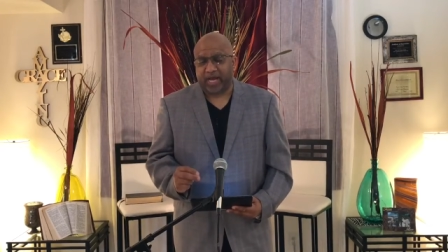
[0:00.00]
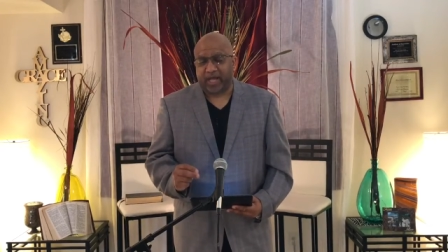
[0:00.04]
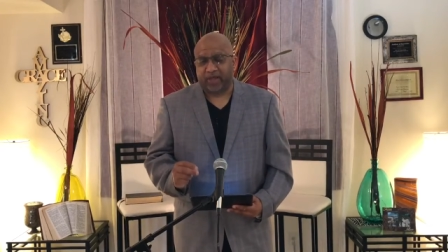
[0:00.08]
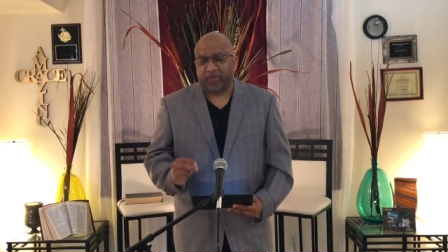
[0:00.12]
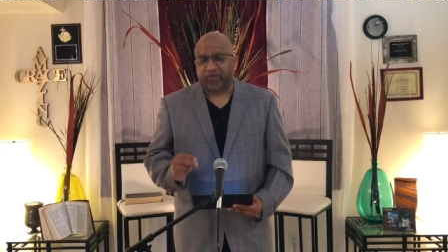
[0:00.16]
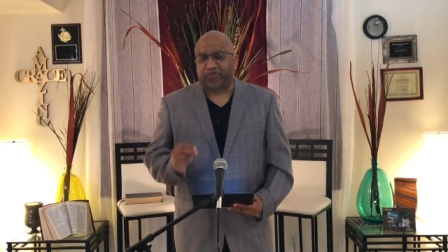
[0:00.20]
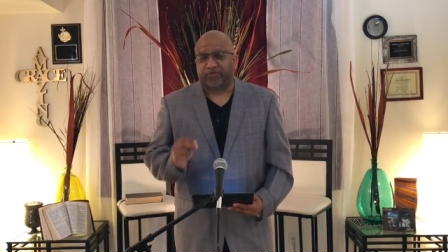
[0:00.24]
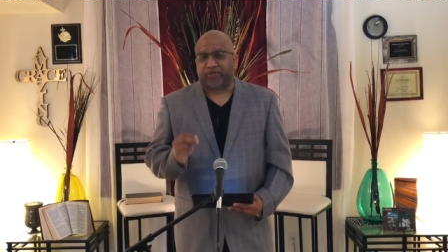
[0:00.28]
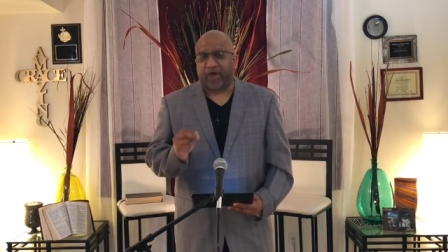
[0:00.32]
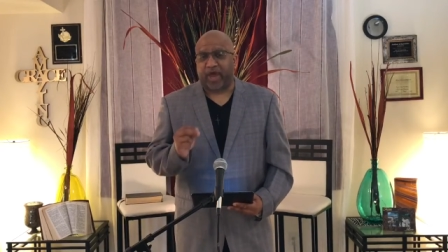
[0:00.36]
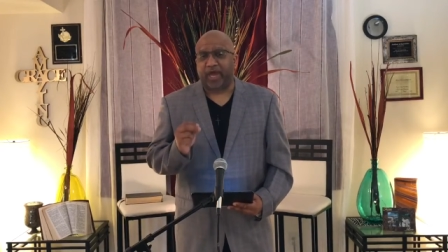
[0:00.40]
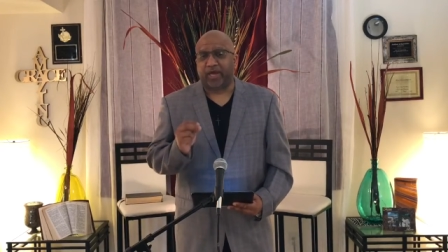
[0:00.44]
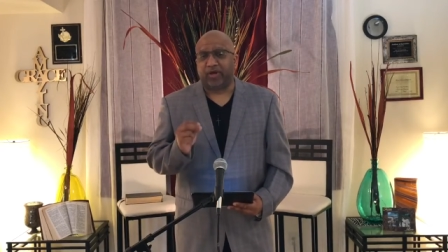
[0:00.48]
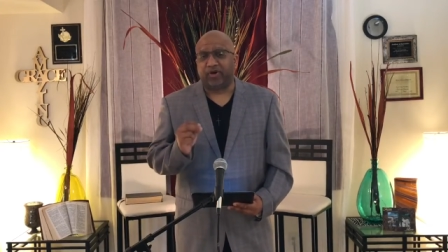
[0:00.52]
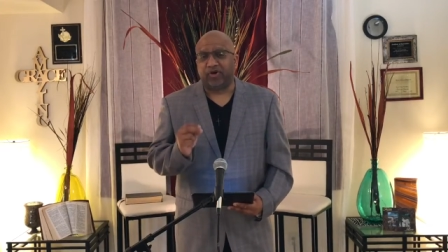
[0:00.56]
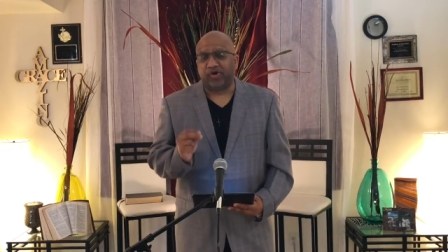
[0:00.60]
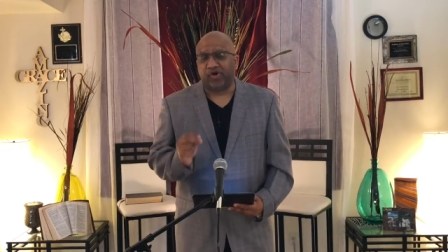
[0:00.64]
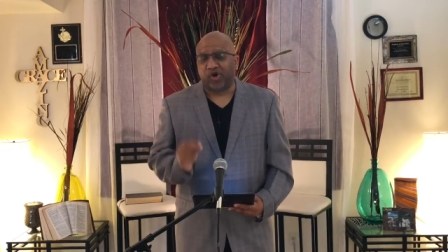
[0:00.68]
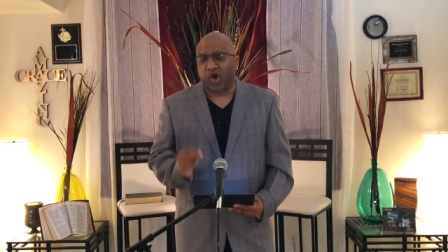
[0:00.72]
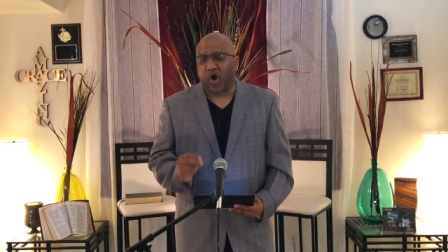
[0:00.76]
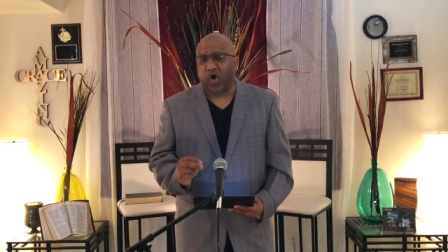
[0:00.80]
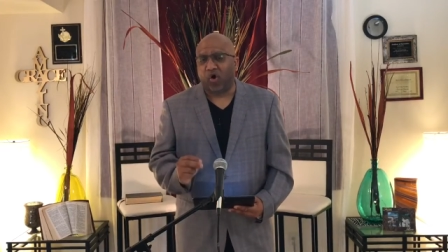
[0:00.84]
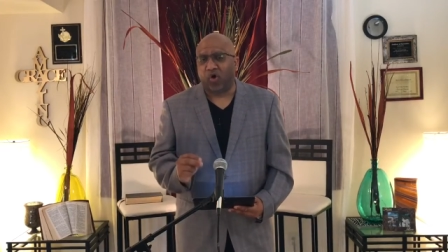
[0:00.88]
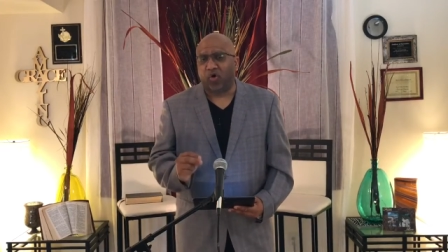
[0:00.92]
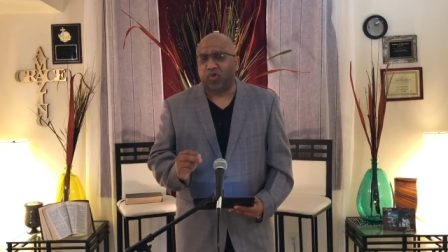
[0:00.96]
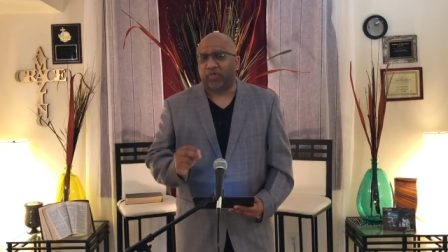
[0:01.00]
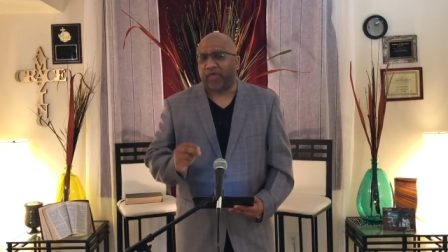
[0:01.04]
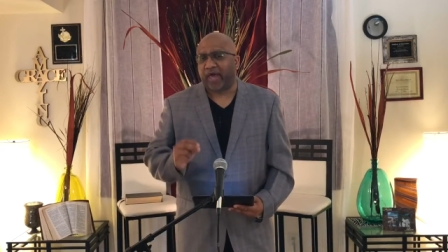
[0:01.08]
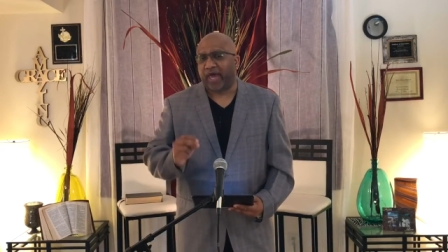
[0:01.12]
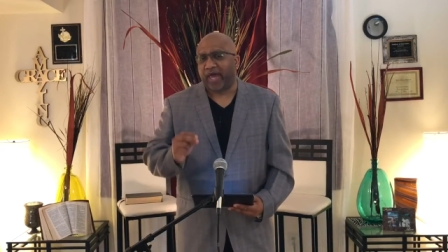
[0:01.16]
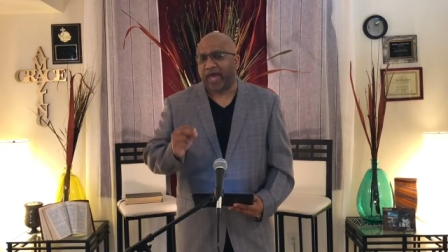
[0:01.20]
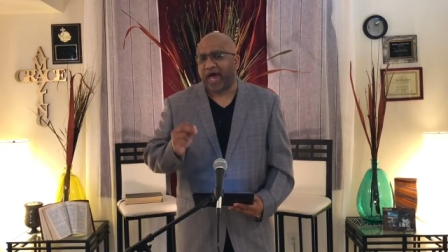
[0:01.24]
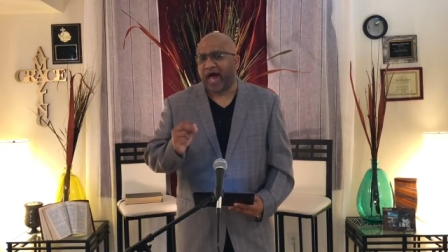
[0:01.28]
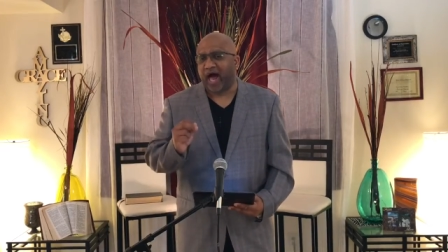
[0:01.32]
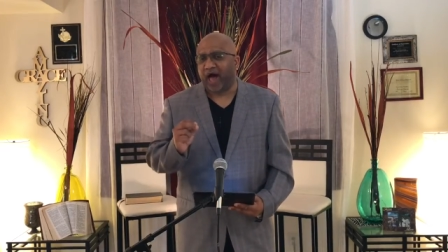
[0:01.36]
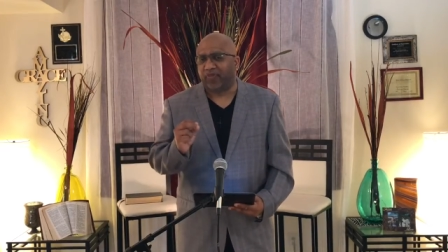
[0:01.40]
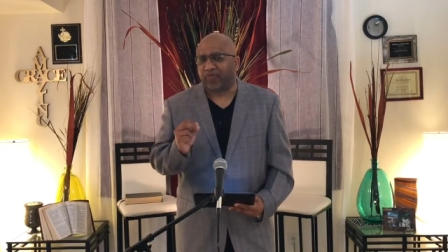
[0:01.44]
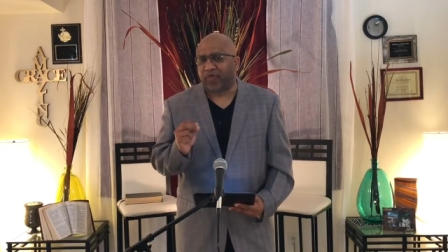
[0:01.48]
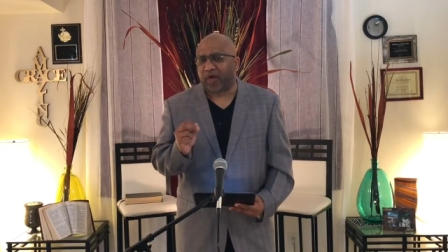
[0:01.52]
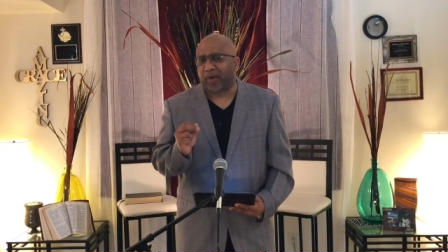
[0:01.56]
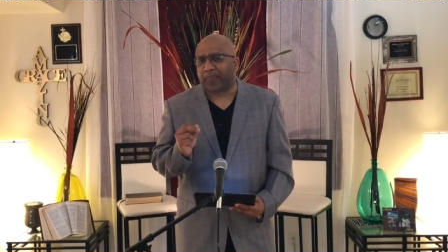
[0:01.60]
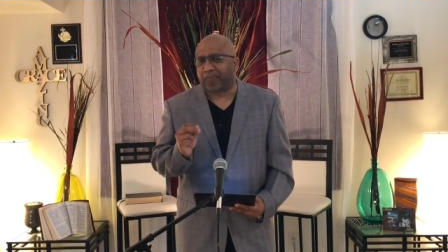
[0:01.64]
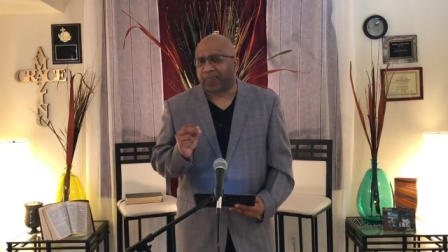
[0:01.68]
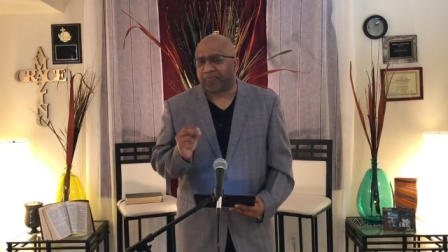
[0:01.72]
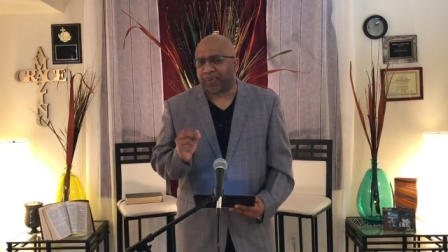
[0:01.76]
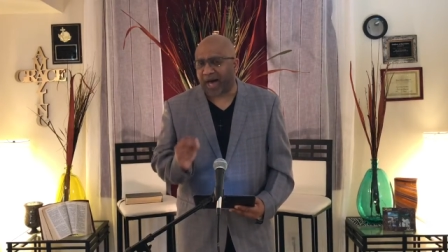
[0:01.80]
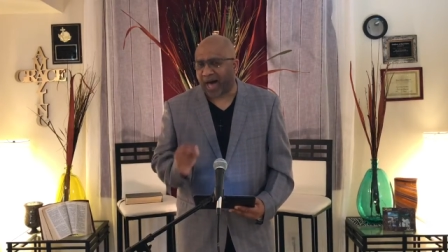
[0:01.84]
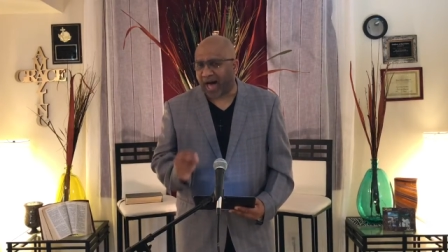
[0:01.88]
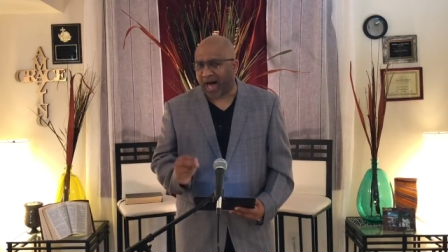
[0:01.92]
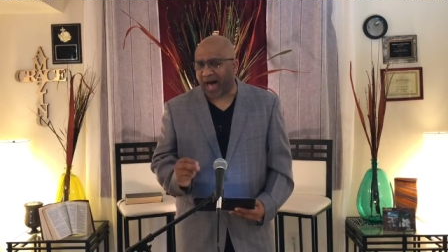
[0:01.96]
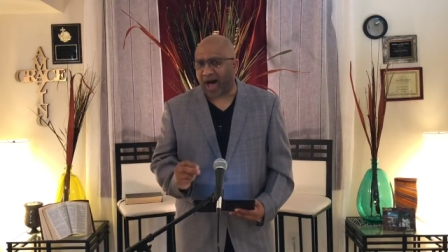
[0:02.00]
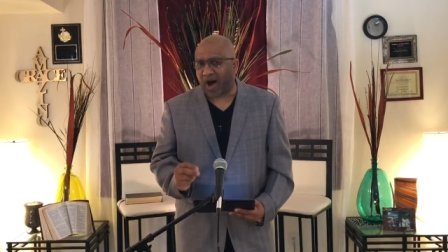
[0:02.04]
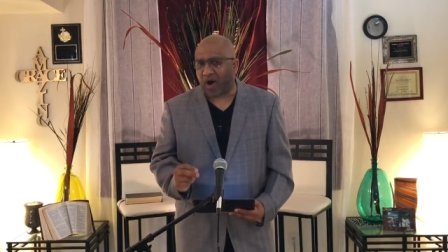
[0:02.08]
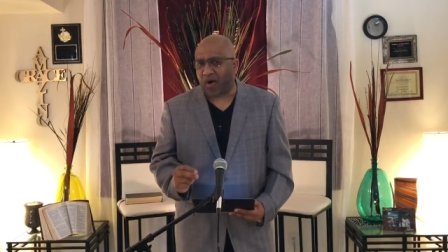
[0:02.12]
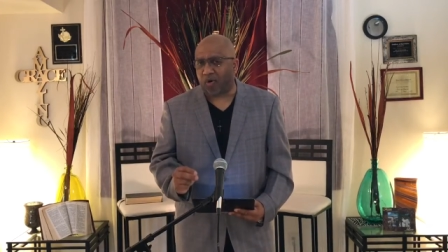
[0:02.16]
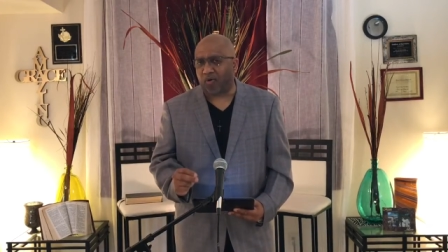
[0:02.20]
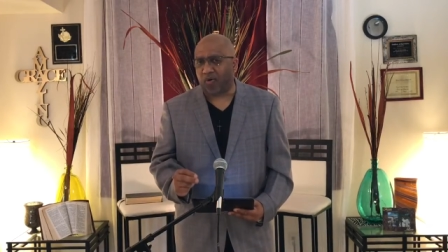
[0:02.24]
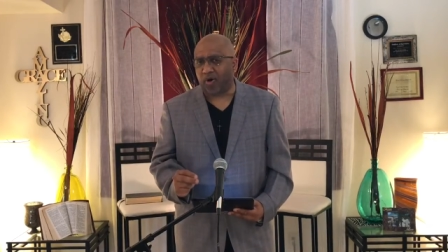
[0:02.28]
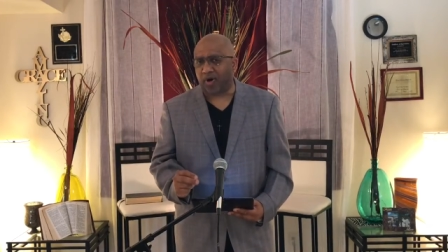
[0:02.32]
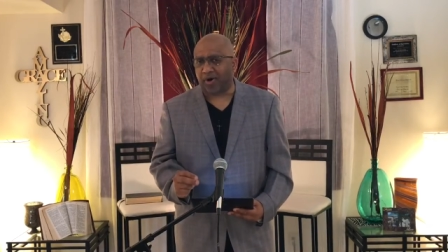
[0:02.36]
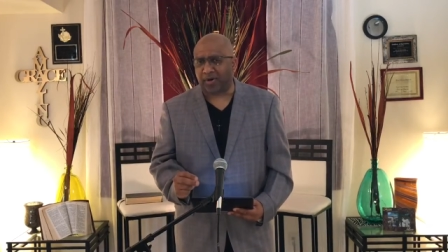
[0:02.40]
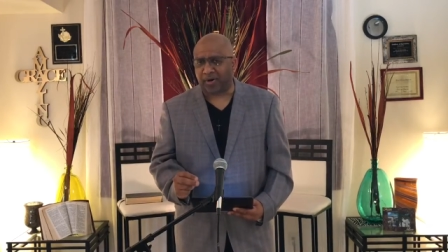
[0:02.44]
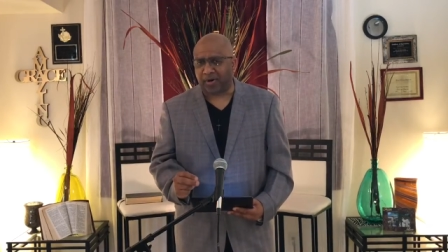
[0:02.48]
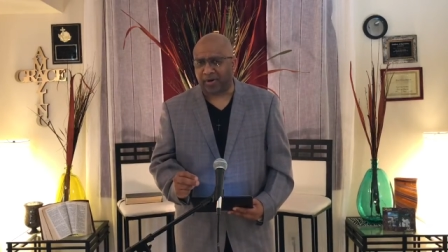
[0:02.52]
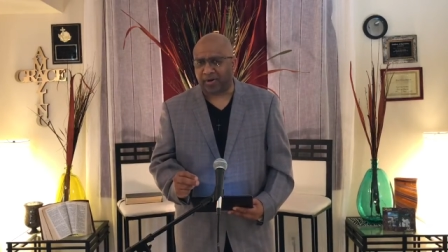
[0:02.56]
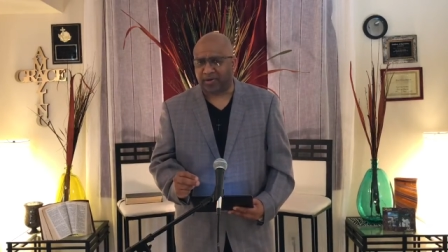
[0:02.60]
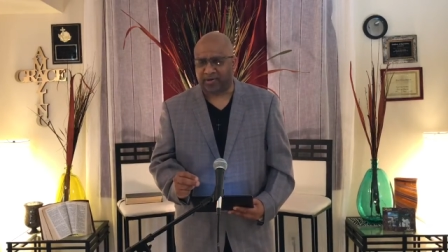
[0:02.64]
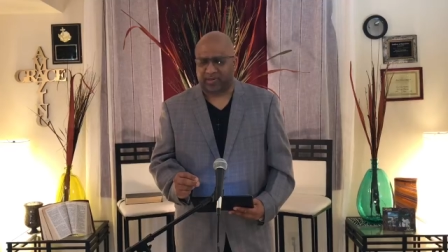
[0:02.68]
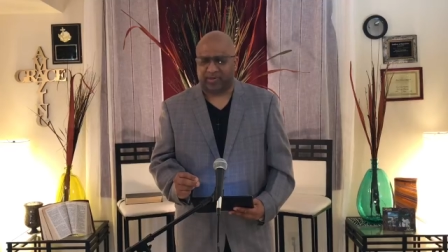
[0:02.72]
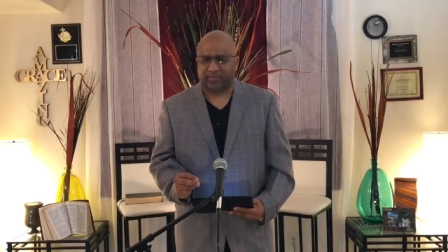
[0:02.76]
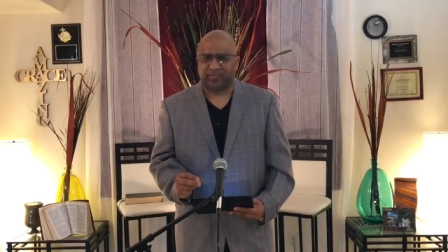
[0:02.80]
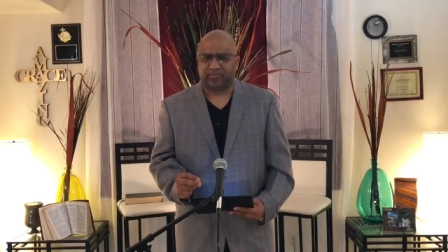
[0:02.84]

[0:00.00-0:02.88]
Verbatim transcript: they know they have the power